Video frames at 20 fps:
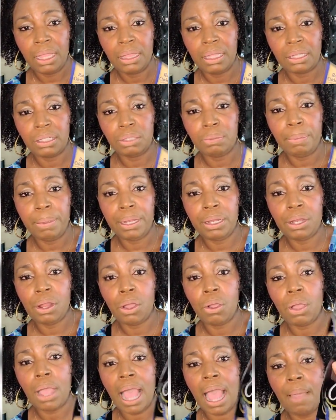there's been
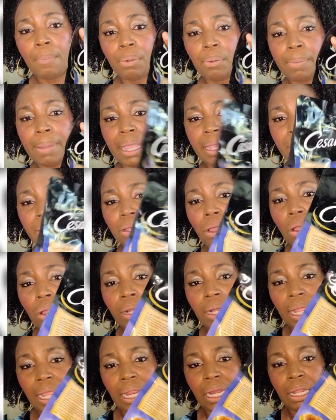no compromise
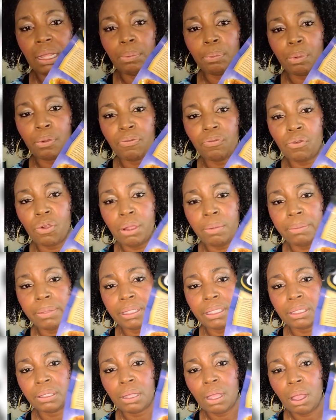on any
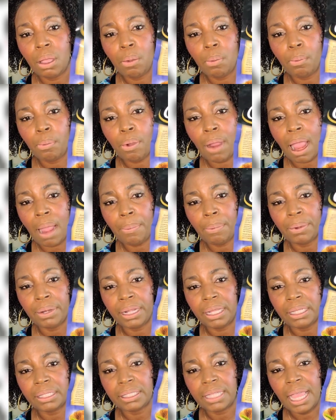performance
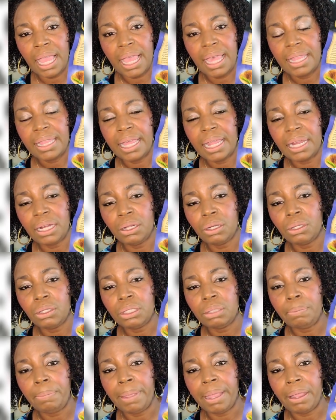properties. That
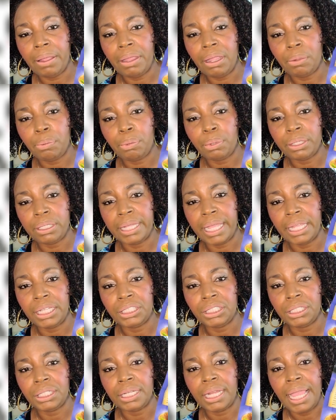includes barrier
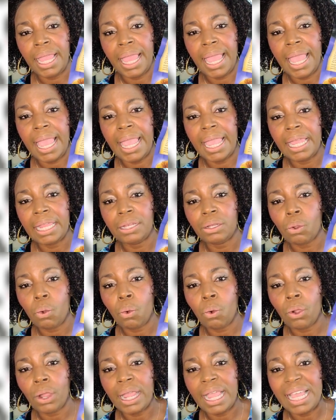protection and
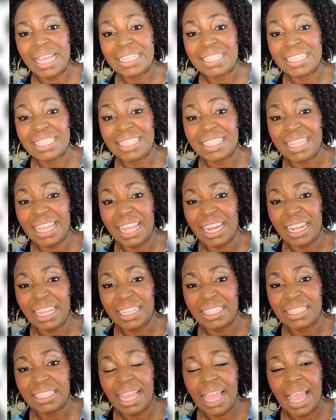or
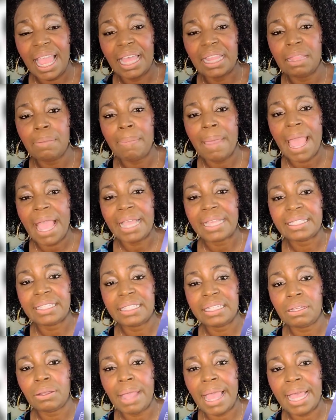aesthetics, and the bag
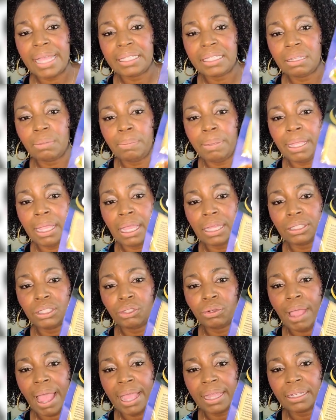still has to be
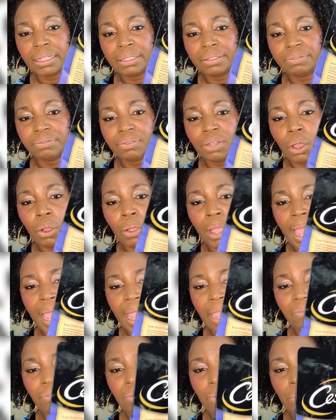attractive.
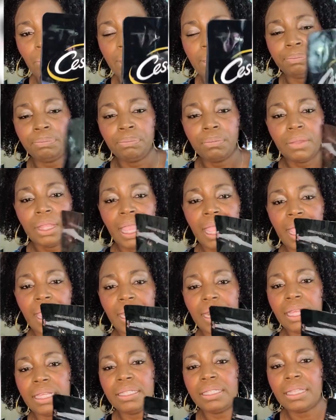Okay, everyone,
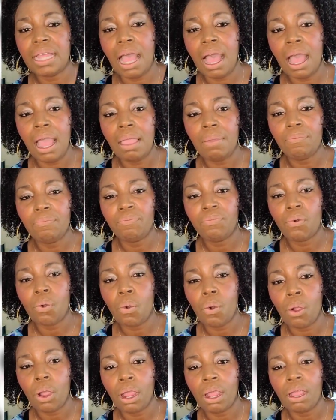it is time
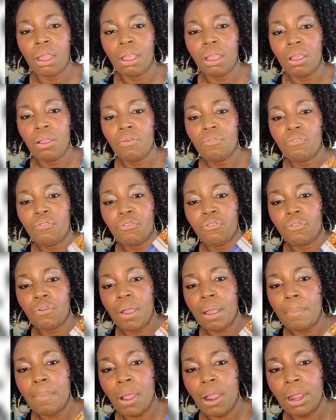for
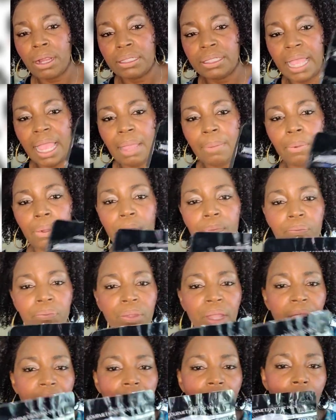From Our Table.
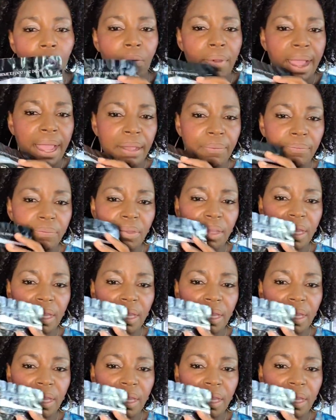All right,